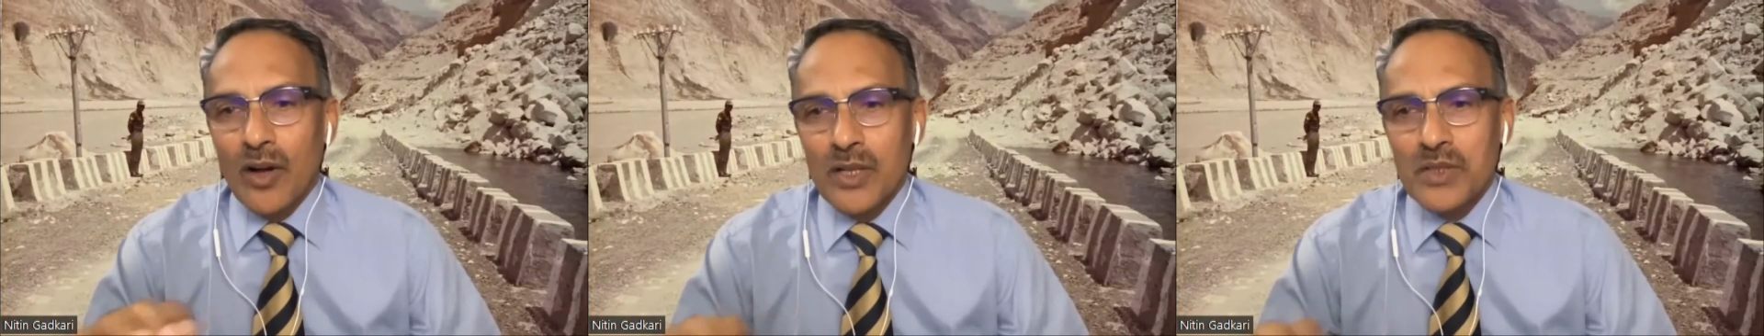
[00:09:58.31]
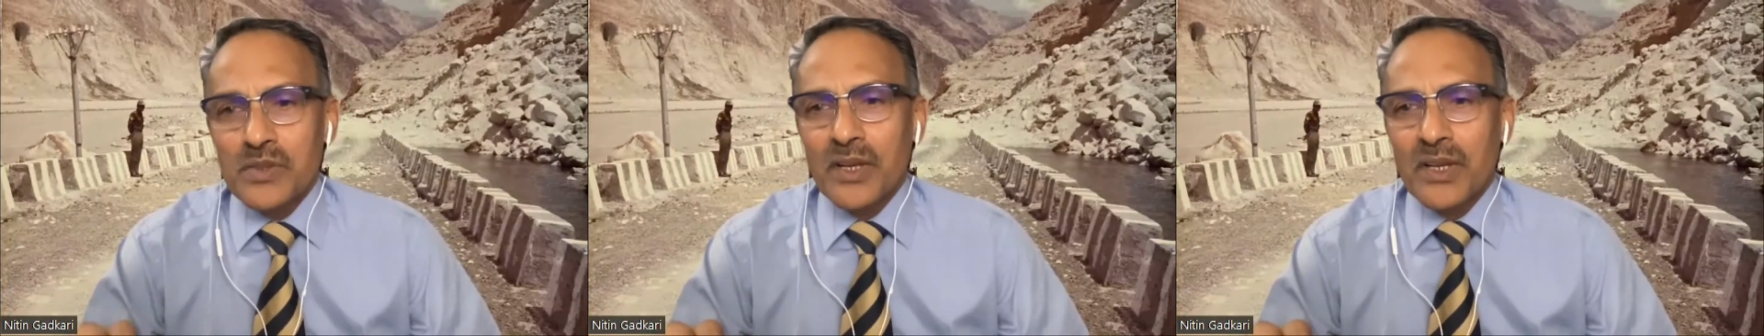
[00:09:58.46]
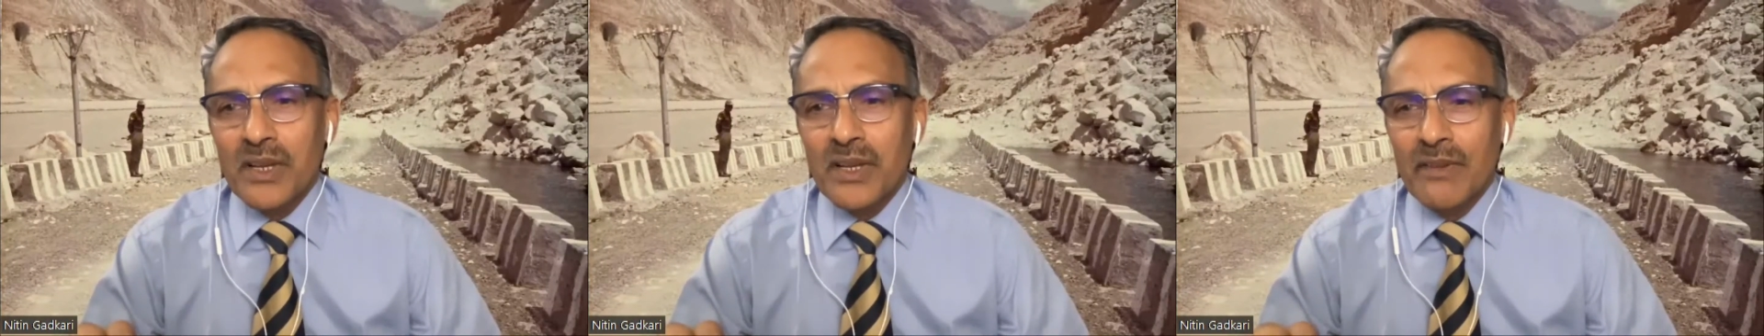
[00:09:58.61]

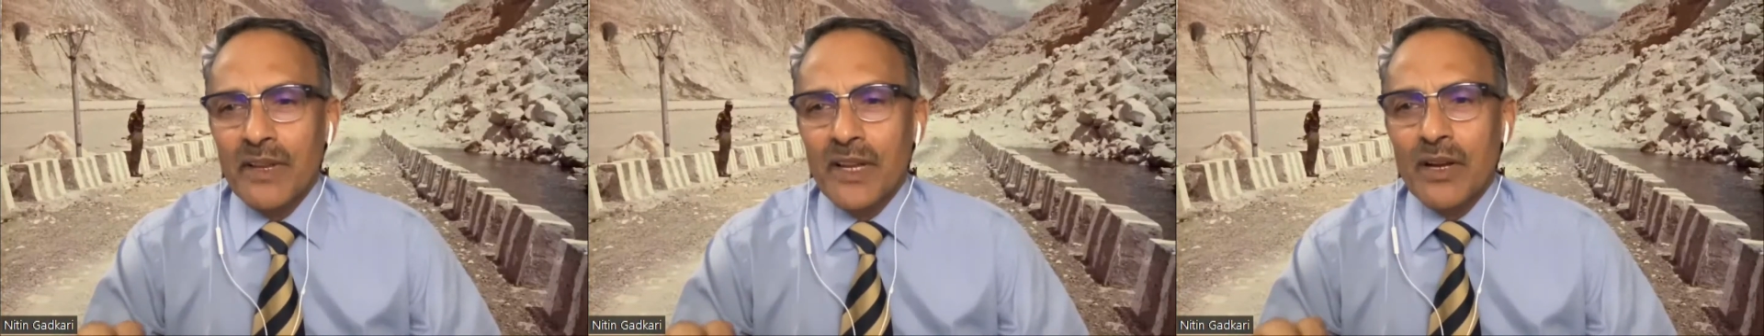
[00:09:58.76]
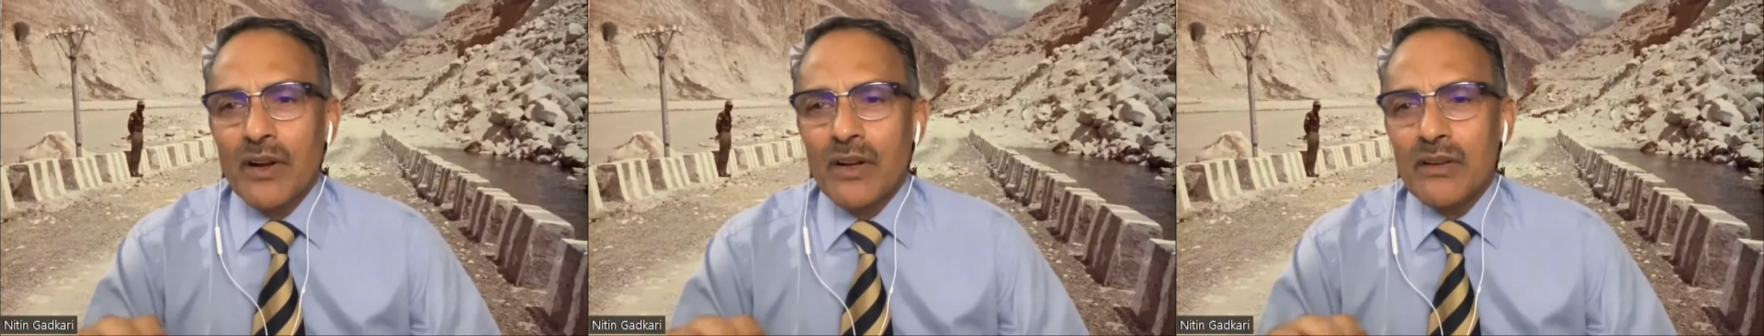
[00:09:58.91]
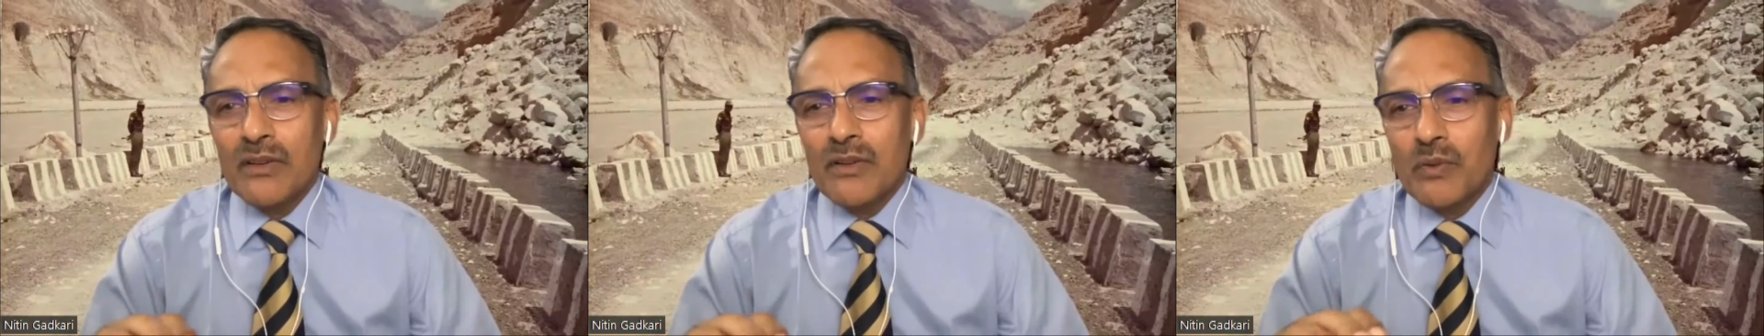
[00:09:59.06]
also
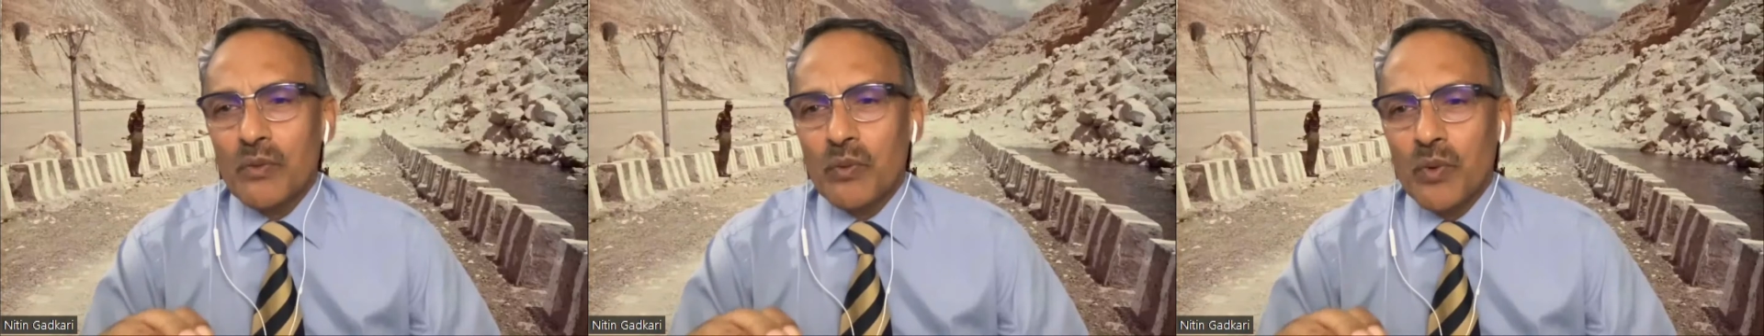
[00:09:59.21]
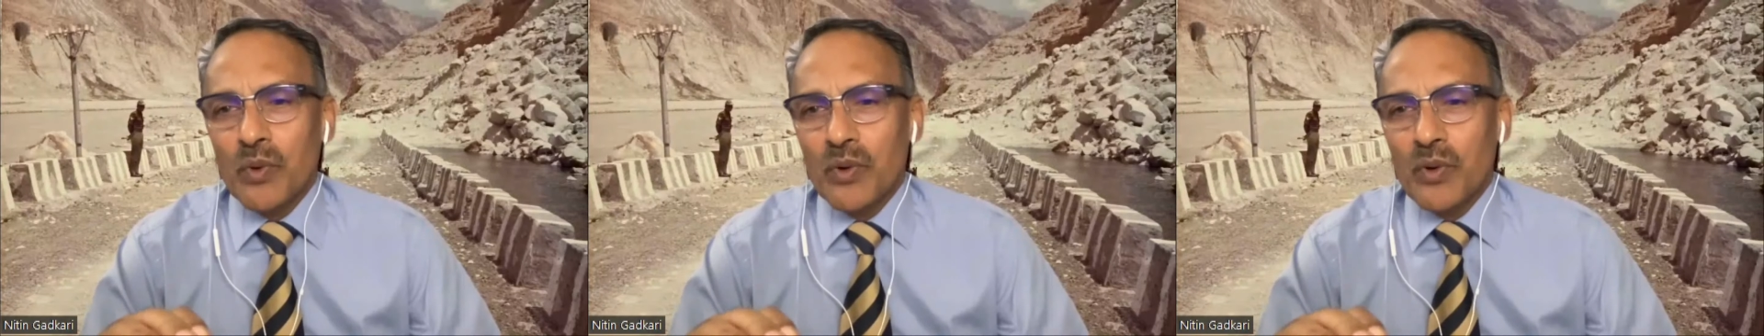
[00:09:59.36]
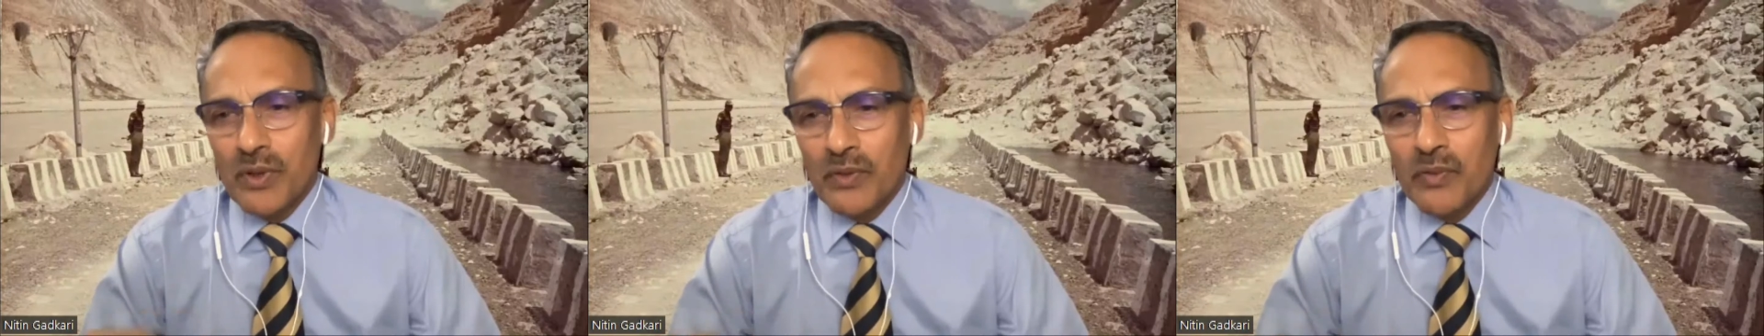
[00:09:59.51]
giving out
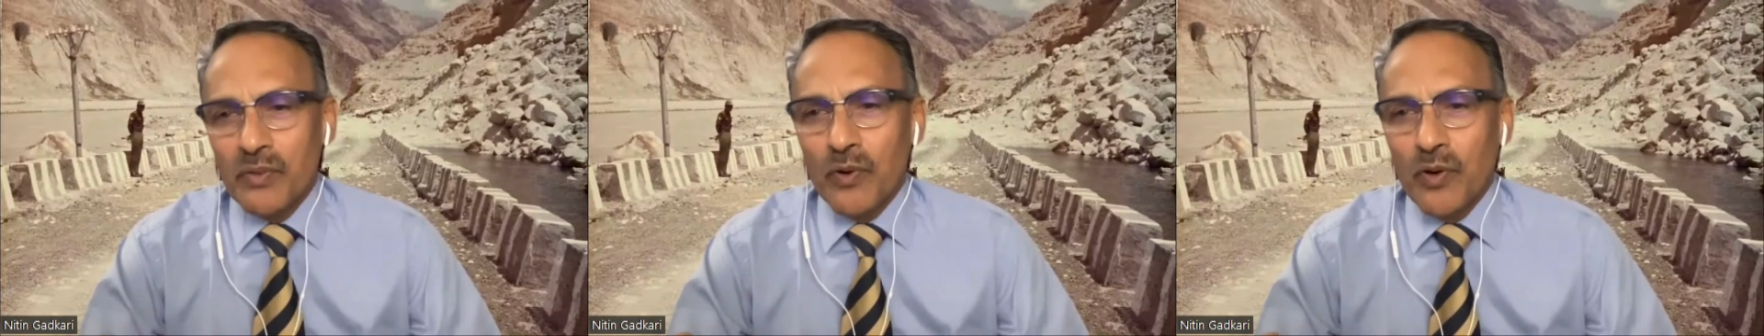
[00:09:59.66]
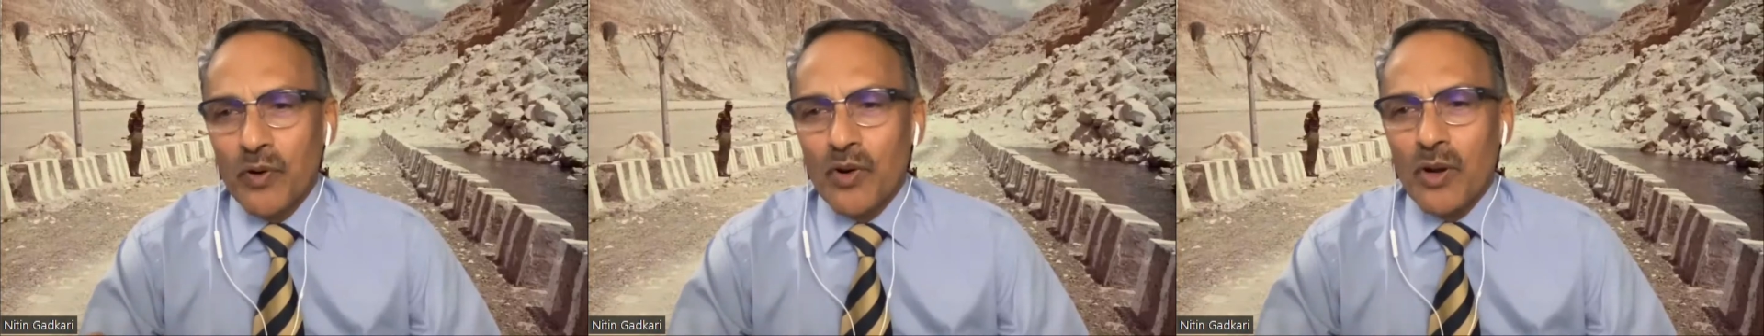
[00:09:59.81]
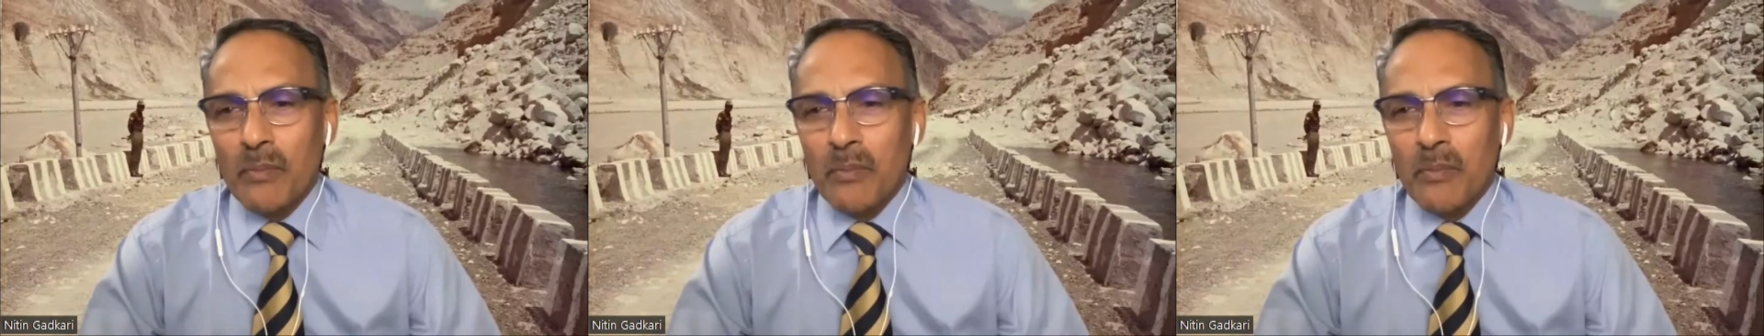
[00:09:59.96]
the
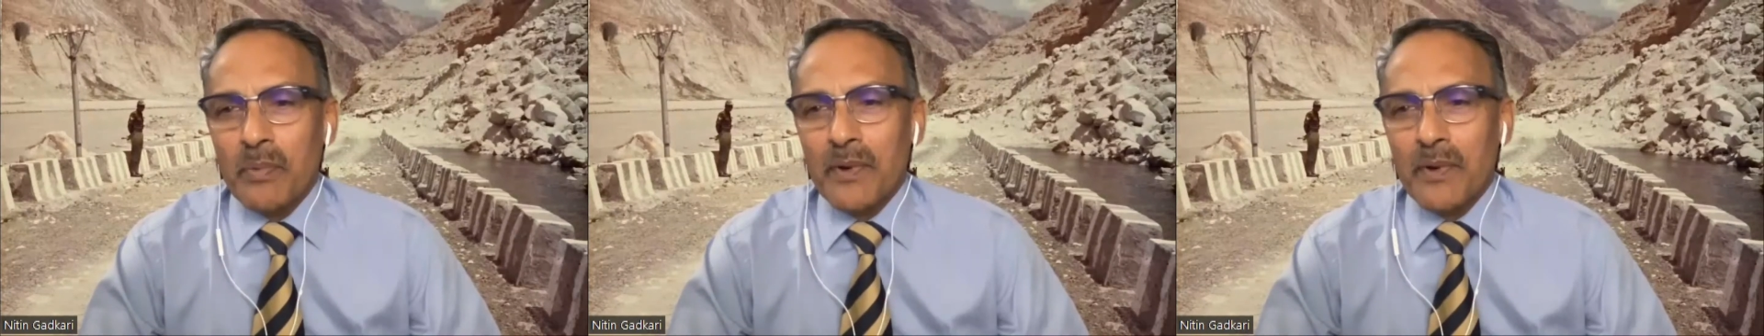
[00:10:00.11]
4